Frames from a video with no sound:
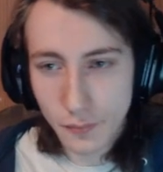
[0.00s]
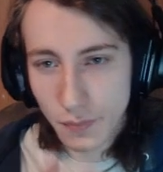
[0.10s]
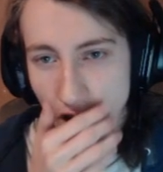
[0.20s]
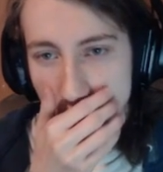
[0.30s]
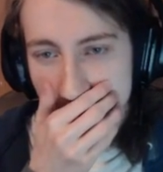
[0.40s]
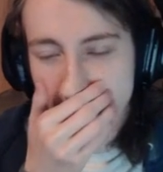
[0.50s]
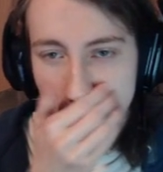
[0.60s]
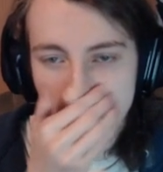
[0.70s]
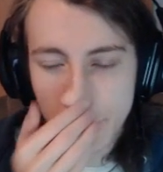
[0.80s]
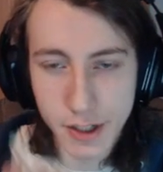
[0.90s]
And these are
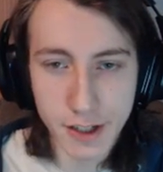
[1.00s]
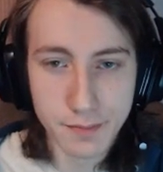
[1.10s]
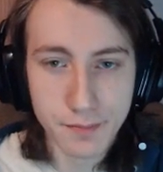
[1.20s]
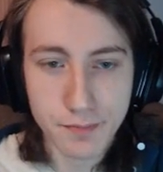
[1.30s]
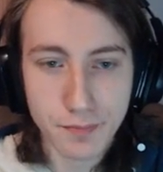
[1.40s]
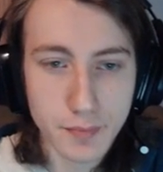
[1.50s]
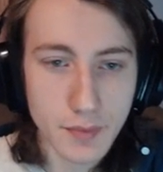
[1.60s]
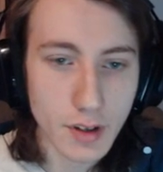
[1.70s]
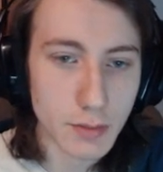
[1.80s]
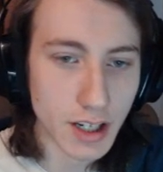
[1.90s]
going to be
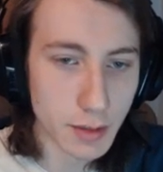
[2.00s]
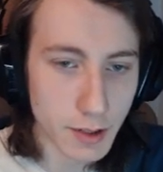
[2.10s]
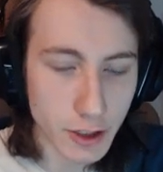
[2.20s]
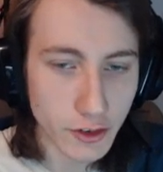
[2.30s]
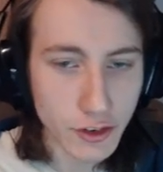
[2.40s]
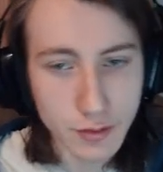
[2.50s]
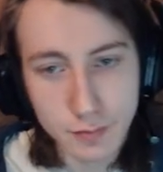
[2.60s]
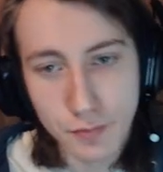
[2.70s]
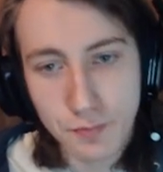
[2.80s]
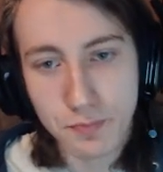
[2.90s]
my DPS.
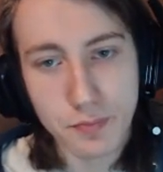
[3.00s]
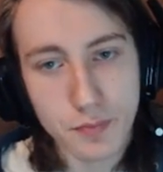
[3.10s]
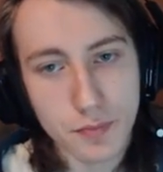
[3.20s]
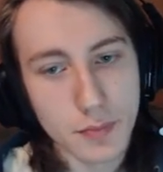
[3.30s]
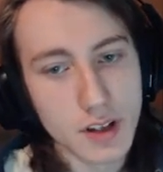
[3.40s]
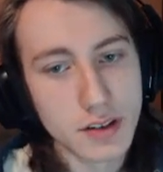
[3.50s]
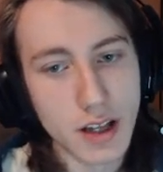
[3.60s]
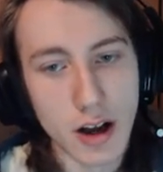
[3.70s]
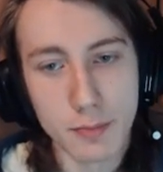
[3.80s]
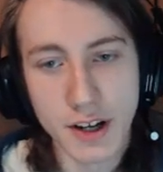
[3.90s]

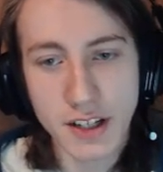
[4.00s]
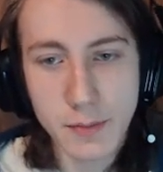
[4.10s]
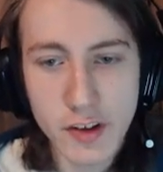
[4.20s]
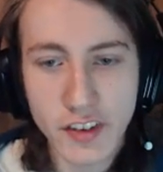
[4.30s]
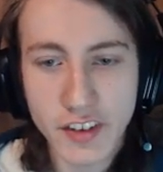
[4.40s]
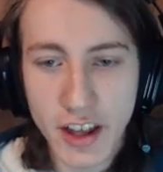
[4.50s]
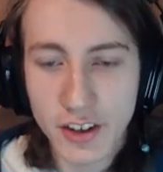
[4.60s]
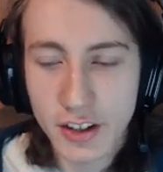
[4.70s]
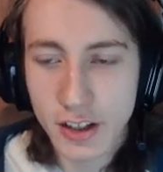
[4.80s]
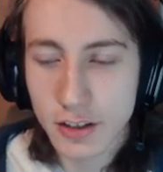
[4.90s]
Now, my DPS is
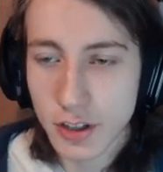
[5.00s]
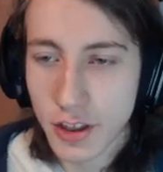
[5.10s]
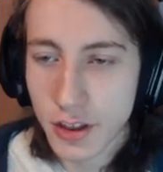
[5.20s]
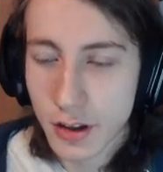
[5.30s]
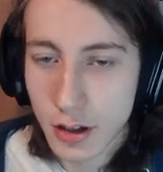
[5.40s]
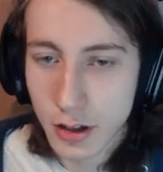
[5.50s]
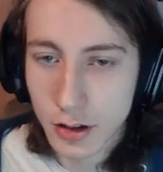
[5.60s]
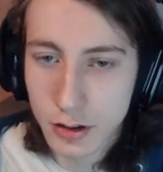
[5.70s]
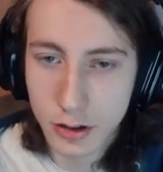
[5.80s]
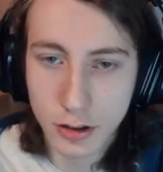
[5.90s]
calculated with
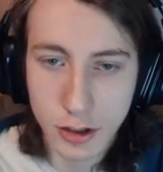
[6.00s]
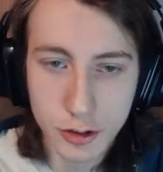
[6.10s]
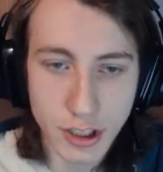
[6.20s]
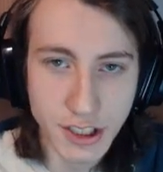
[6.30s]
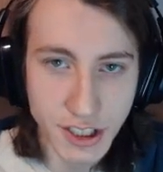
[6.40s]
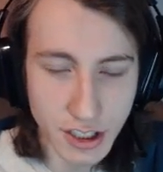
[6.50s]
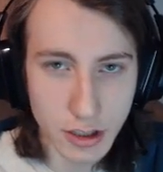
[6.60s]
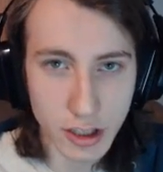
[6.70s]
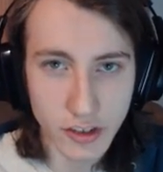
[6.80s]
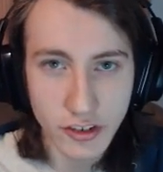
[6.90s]
low-grade gear,
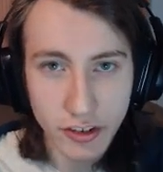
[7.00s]
because this